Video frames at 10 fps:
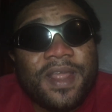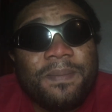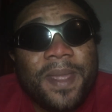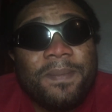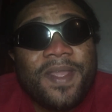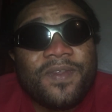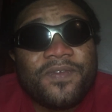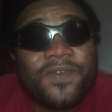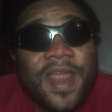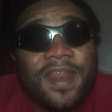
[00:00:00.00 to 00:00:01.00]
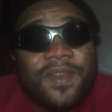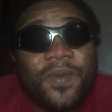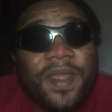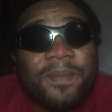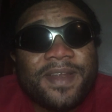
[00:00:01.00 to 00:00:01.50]
that payment of ready
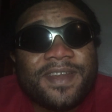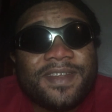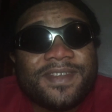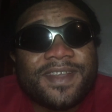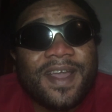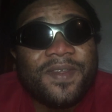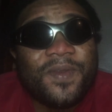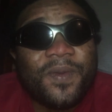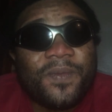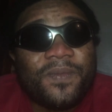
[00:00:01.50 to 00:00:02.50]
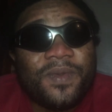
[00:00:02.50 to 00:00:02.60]
to emergency, you know,